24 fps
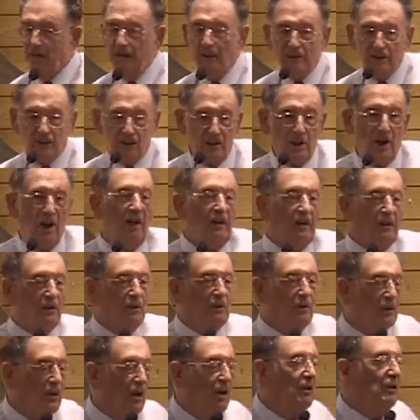that tried
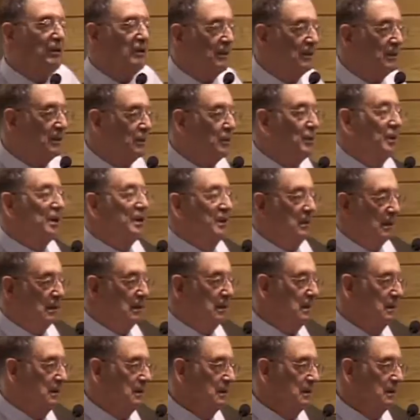to conquer the world.